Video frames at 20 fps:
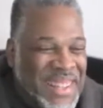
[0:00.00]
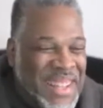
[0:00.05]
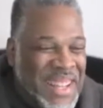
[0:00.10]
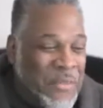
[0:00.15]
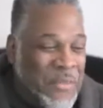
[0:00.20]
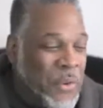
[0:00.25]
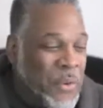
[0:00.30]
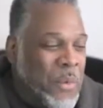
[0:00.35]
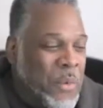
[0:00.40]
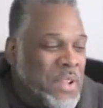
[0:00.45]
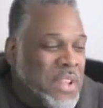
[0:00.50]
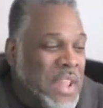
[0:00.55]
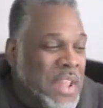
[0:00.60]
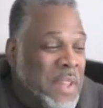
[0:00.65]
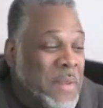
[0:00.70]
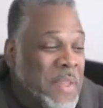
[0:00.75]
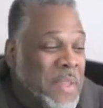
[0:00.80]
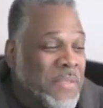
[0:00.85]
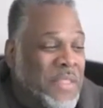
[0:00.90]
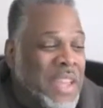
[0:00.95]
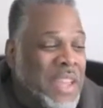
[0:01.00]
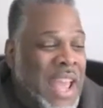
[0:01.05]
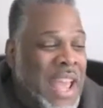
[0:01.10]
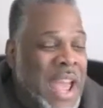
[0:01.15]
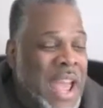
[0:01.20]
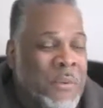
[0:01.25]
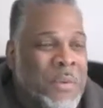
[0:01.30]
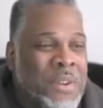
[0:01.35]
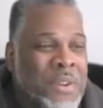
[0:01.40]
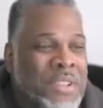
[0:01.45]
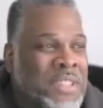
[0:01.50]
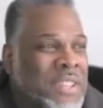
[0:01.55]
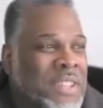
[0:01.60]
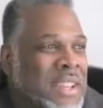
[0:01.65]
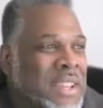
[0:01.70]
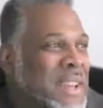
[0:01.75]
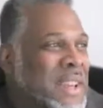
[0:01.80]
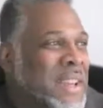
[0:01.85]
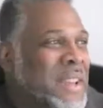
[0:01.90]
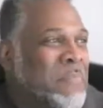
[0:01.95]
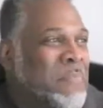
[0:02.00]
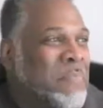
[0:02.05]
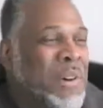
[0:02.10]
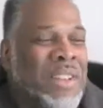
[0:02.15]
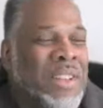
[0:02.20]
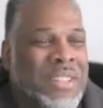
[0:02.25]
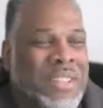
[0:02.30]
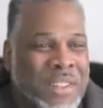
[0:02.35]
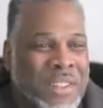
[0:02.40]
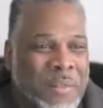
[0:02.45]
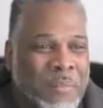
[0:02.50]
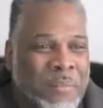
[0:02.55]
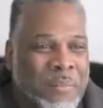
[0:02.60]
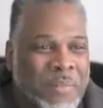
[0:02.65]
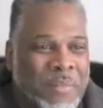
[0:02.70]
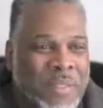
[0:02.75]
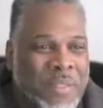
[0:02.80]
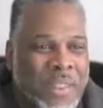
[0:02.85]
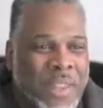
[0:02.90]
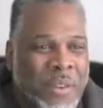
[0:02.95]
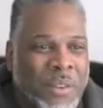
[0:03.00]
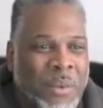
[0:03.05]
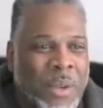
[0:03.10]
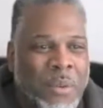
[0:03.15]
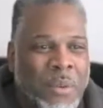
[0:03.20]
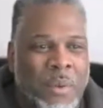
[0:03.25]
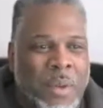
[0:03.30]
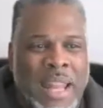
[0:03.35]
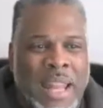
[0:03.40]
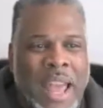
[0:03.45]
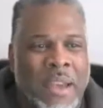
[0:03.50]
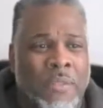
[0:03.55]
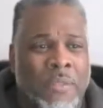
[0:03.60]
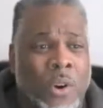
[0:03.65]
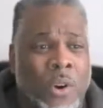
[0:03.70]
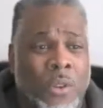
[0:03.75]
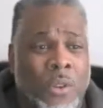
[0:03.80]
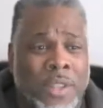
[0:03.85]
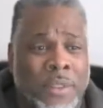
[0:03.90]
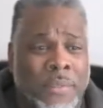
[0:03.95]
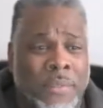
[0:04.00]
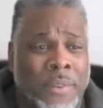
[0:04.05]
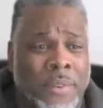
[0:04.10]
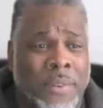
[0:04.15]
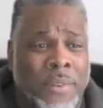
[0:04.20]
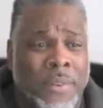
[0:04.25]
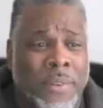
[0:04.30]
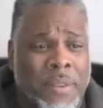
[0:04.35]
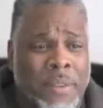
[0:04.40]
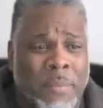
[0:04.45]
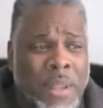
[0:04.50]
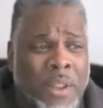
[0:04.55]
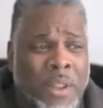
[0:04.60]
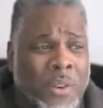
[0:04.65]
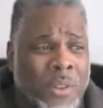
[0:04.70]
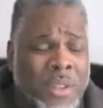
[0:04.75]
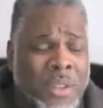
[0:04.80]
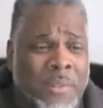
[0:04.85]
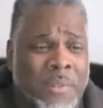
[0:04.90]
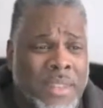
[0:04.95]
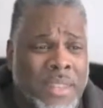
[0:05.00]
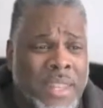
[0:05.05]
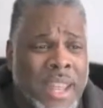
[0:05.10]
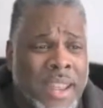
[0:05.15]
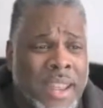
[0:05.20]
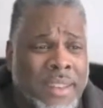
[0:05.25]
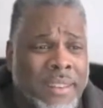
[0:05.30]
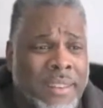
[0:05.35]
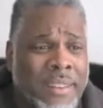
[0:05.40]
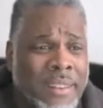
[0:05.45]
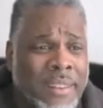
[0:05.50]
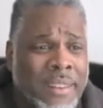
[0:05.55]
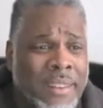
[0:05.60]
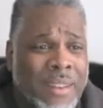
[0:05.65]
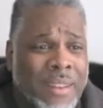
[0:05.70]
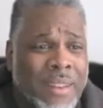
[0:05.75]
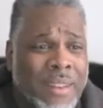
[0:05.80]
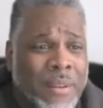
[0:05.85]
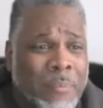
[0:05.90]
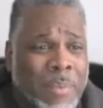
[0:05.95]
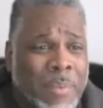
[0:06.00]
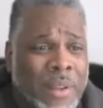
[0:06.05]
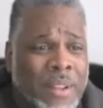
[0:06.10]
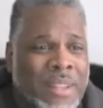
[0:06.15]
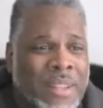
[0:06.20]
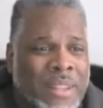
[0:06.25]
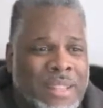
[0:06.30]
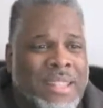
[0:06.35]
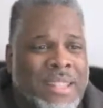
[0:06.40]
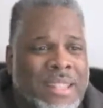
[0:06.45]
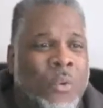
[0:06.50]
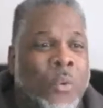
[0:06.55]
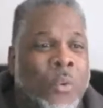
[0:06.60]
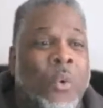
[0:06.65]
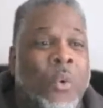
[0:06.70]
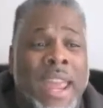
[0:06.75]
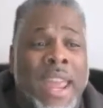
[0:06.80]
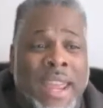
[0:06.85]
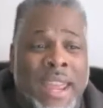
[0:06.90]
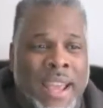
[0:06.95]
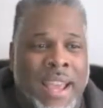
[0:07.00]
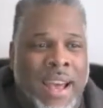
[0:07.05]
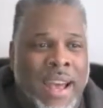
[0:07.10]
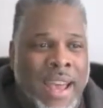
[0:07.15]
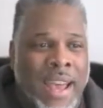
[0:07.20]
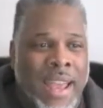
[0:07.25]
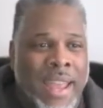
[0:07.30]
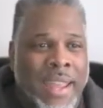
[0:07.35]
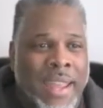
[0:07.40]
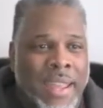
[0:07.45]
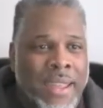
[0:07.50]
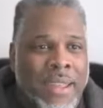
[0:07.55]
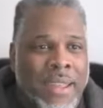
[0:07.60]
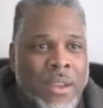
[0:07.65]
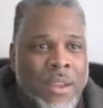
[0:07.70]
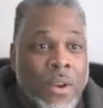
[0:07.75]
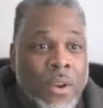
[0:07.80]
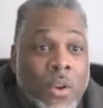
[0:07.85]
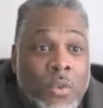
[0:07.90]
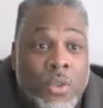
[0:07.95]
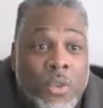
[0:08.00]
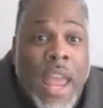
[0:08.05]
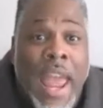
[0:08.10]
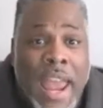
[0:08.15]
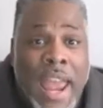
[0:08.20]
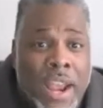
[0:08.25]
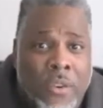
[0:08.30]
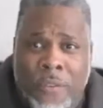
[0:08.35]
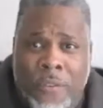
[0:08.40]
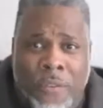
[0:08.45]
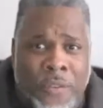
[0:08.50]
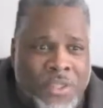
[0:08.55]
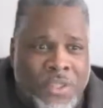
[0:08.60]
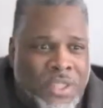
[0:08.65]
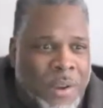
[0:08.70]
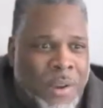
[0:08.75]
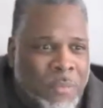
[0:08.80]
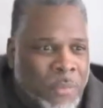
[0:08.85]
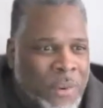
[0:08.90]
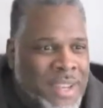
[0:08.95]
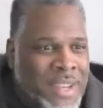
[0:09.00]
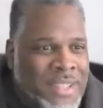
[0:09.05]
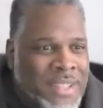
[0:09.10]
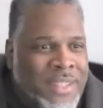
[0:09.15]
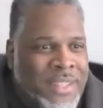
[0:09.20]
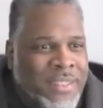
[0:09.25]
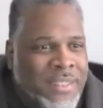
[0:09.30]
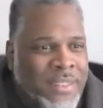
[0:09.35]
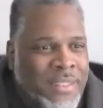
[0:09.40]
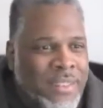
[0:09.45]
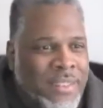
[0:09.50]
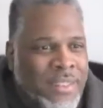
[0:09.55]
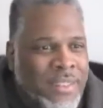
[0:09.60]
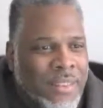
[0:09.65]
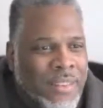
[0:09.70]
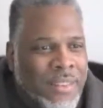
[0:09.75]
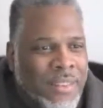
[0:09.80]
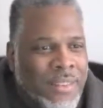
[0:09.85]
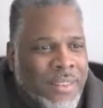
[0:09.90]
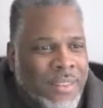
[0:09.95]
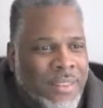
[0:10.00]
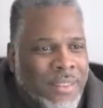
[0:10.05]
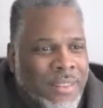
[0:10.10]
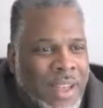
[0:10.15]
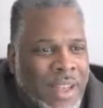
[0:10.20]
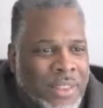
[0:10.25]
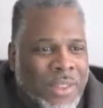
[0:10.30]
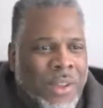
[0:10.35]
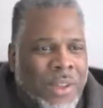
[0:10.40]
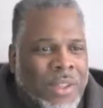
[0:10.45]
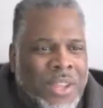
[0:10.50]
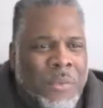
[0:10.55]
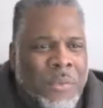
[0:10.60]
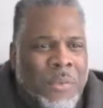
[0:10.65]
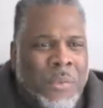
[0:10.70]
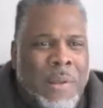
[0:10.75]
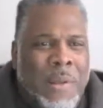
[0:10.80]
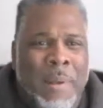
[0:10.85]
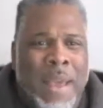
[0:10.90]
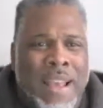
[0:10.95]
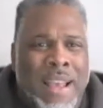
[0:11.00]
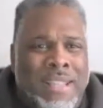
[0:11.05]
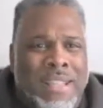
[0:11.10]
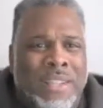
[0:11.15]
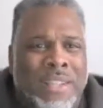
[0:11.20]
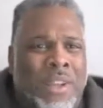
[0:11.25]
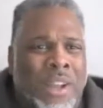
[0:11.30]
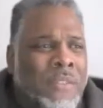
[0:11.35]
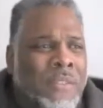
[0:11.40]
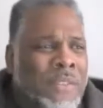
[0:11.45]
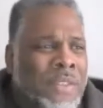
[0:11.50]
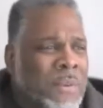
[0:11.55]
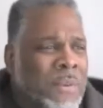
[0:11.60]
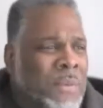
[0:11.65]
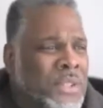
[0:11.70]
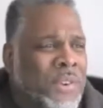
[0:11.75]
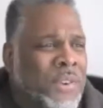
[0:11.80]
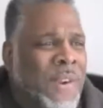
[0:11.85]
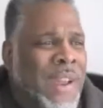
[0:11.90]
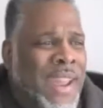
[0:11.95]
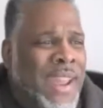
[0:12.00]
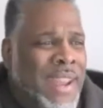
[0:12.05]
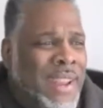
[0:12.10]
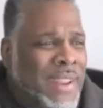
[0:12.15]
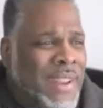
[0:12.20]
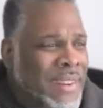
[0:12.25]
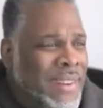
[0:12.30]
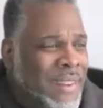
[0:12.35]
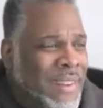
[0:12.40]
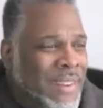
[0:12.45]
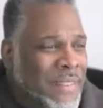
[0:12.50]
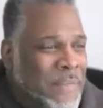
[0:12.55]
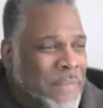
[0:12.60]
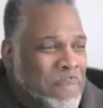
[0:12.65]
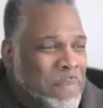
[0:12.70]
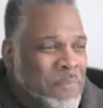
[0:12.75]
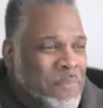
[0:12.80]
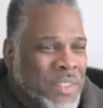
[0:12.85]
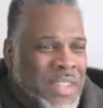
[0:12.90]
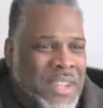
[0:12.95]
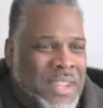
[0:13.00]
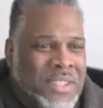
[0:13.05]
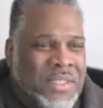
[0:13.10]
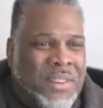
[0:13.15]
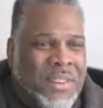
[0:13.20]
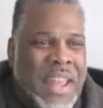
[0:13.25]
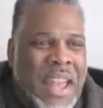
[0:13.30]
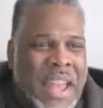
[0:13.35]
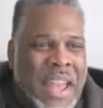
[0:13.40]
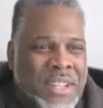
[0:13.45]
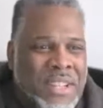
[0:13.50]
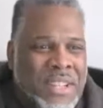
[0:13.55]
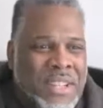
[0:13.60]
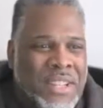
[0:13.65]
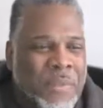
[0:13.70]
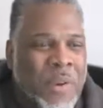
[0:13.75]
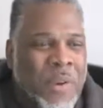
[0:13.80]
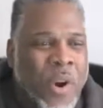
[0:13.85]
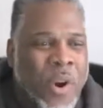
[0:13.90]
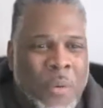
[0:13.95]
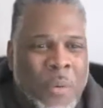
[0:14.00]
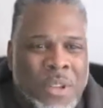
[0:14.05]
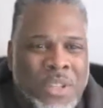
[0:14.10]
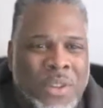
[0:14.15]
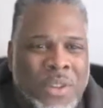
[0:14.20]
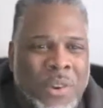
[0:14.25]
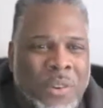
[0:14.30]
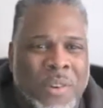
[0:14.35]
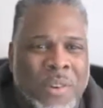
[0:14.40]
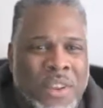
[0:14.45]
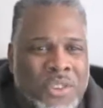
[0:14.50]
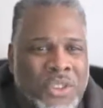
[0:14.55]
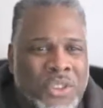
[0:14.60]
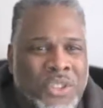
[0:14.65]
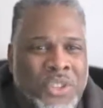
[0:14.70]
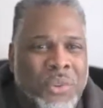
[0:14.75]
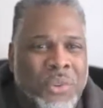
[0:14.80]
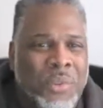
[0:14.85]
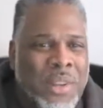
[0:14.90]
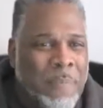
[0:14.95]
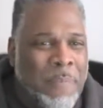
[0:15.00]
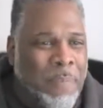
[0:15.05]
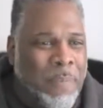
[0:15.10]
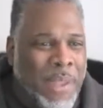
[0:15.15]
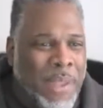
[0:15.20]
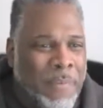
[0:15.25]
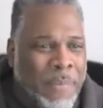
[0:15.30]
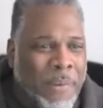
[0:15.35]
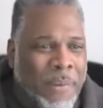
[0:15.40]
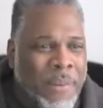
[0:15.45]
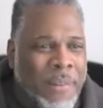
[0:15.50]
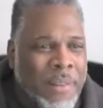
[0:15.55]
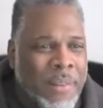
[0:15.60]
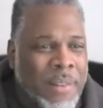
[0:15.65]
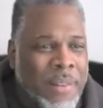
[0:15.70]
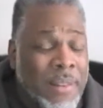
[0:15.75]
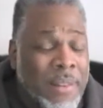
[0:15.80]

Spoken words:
it was, if the guy was Muslim, we'd have it'd be a whole different thing. But this is a white guy who's angry for some reason. I thought you were the best. I thought everything was great. These are guys that are always going around shooting up people